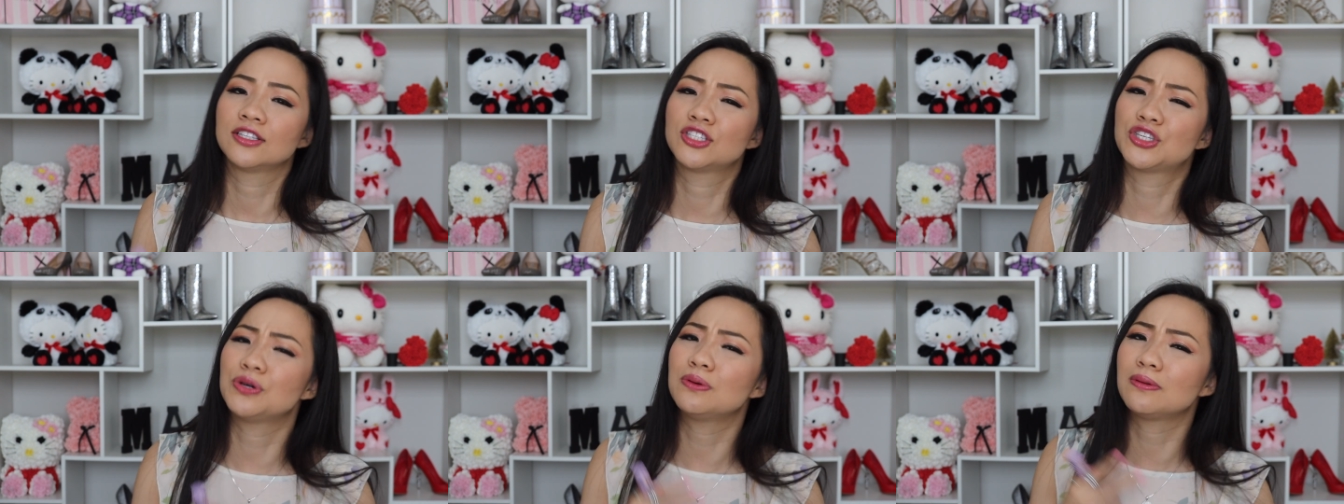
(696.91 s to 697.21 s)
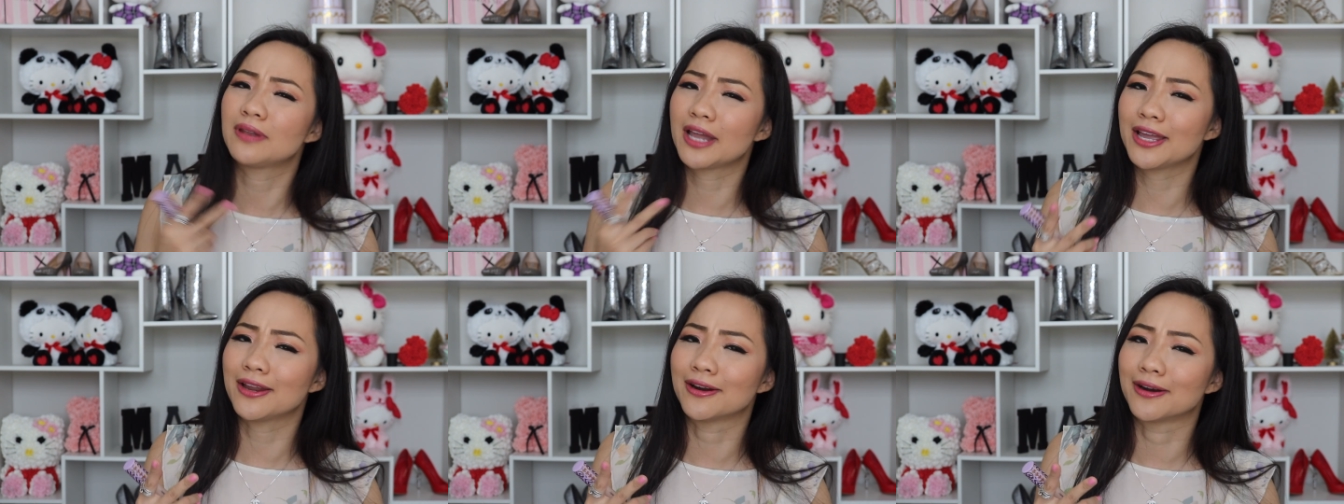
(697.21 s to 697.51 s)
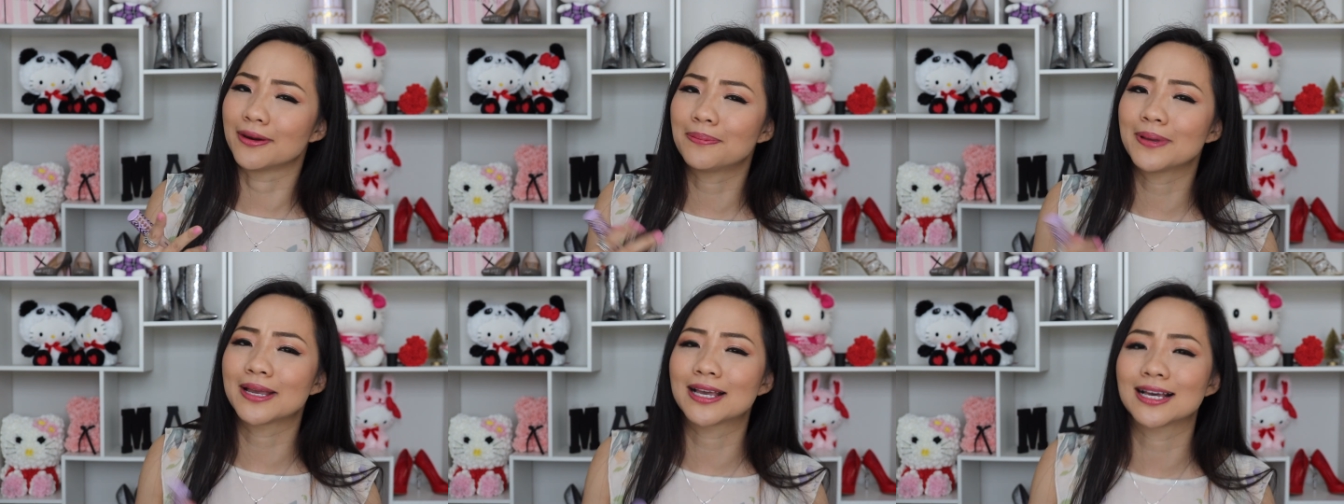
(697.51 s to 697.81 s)
two
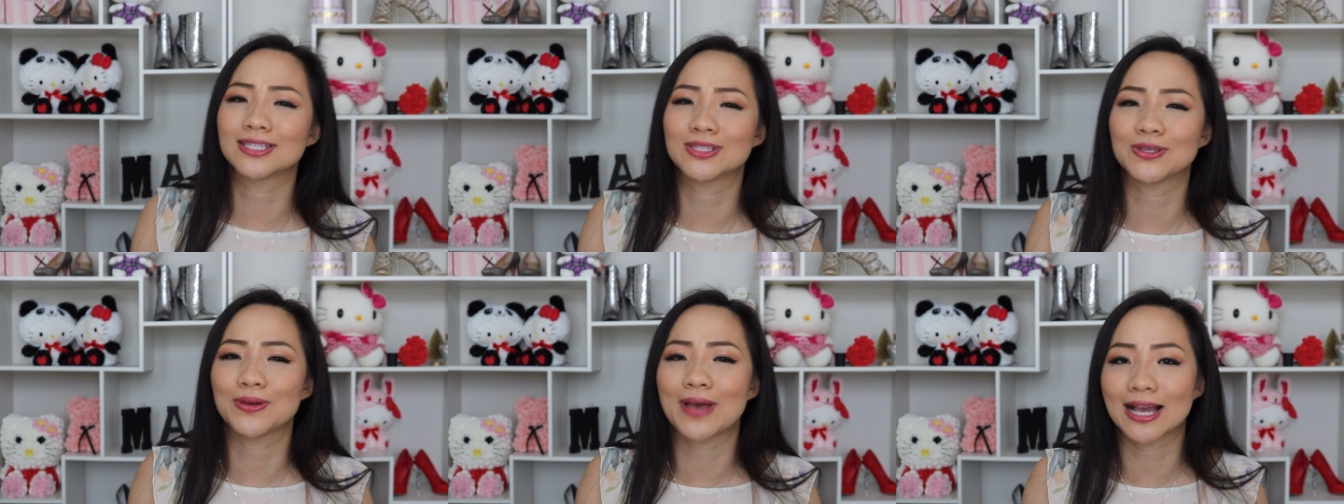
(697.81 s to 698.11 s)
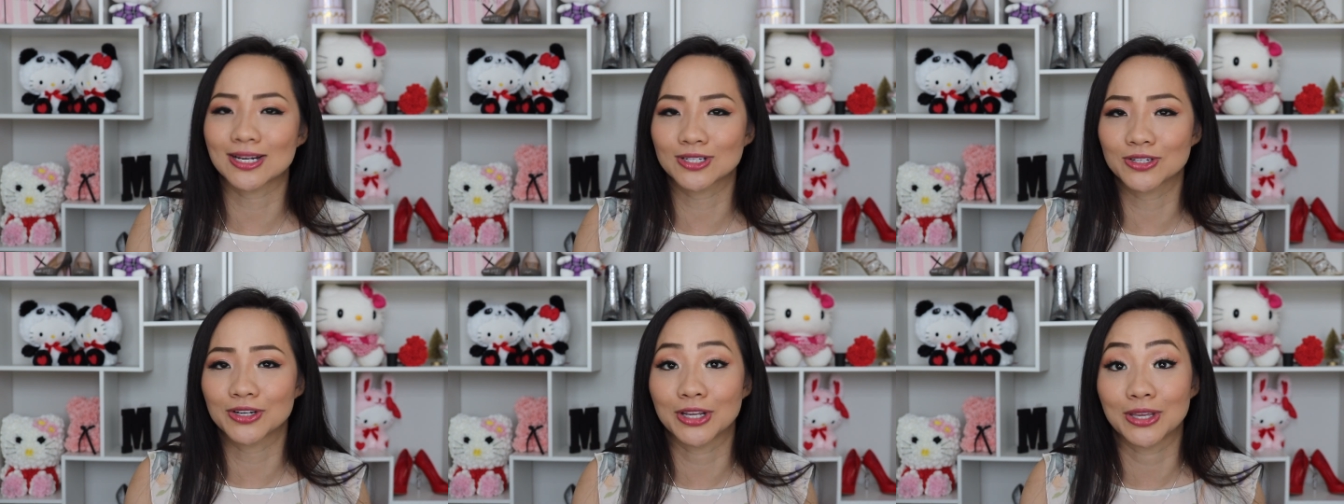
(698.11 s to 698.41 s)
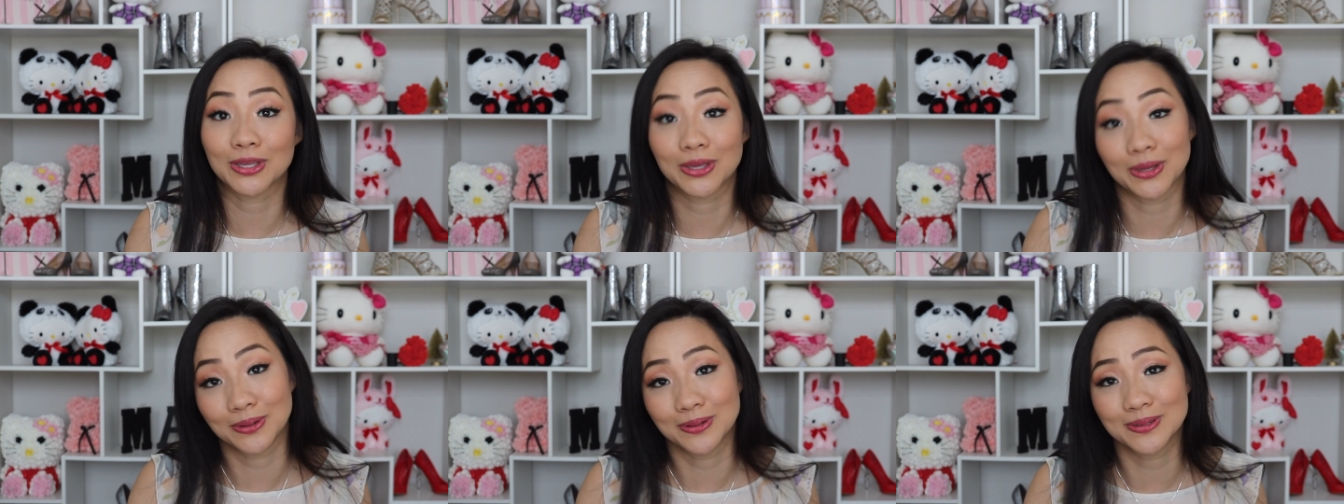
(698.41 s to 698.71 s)
layer because you actually
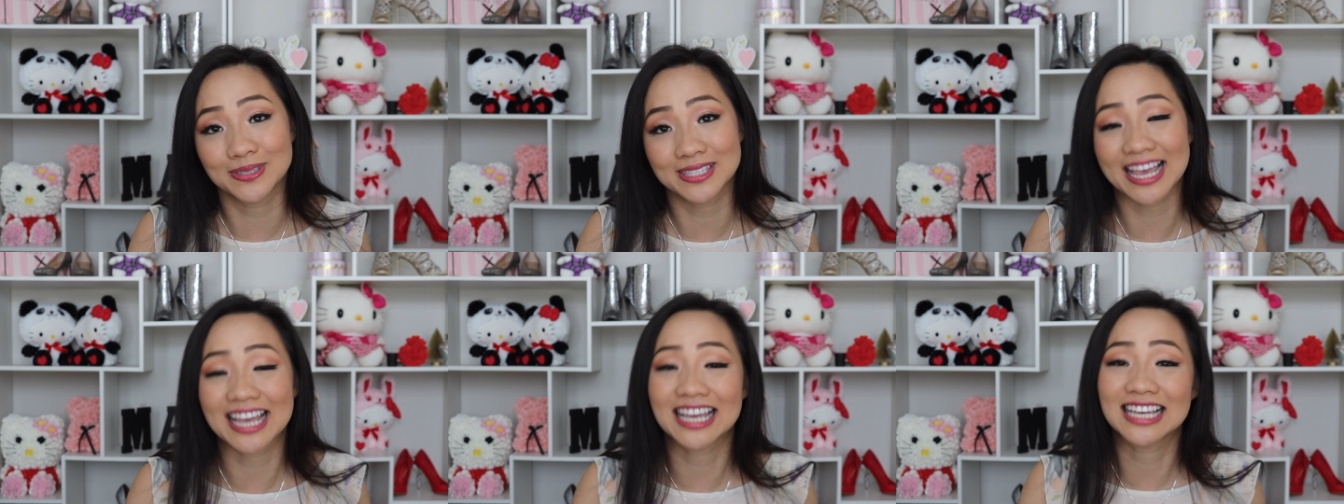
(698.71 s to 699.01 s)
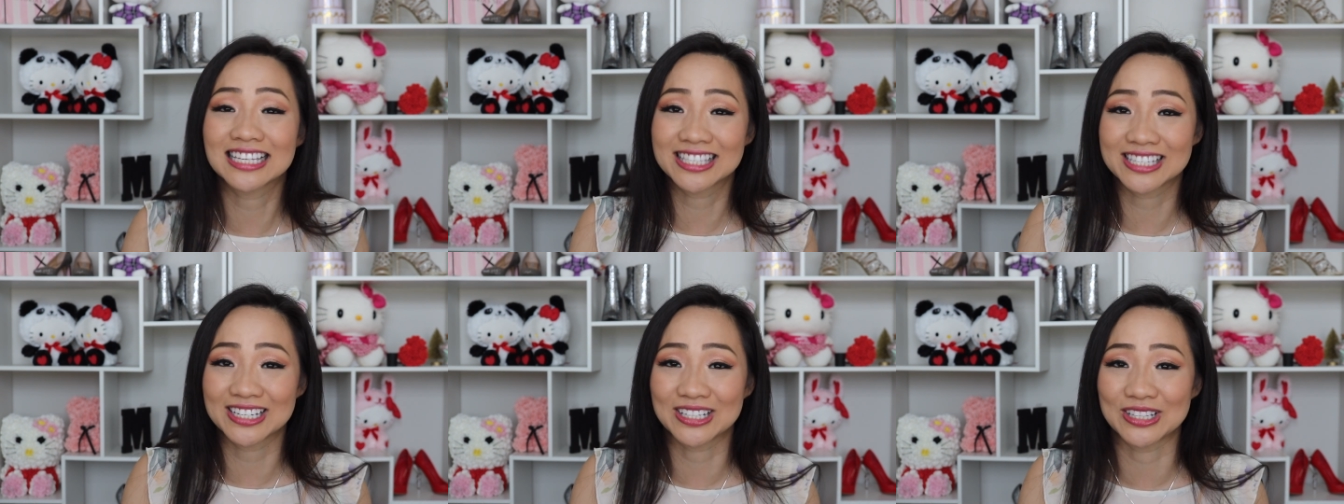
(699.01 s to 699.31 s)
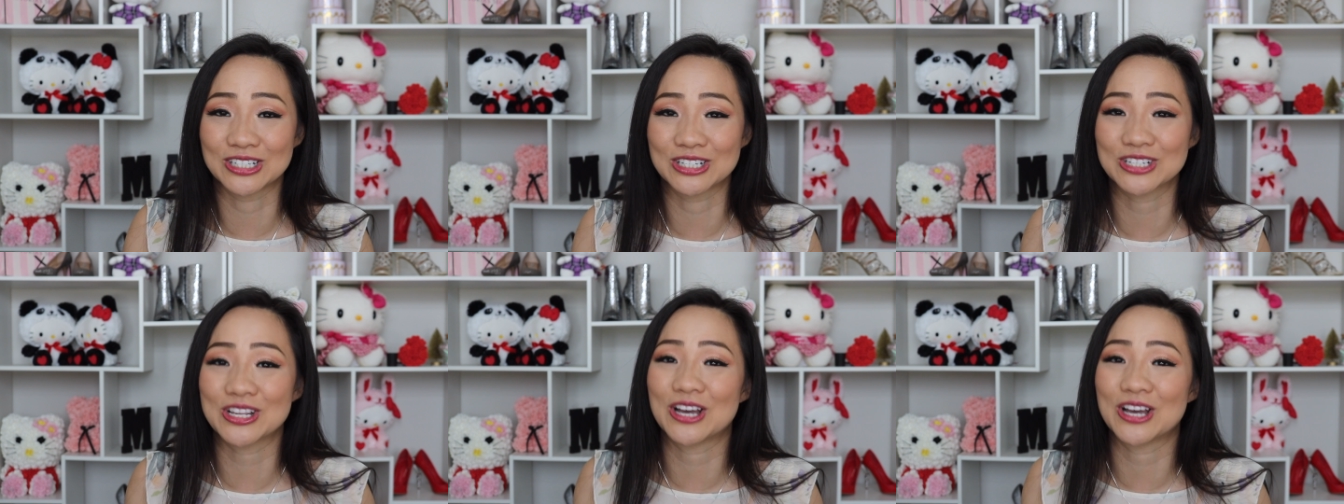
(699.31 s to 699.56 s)
use a concealers